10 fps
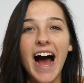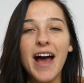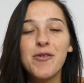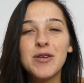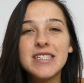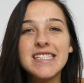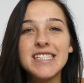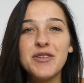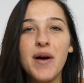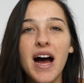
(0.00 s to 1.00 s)
I will
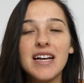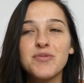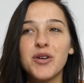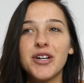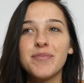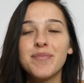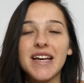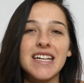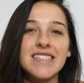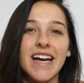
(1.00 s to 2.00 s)
see you guys, well,
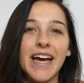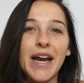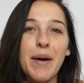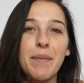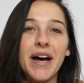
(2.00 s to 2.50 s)
in a second,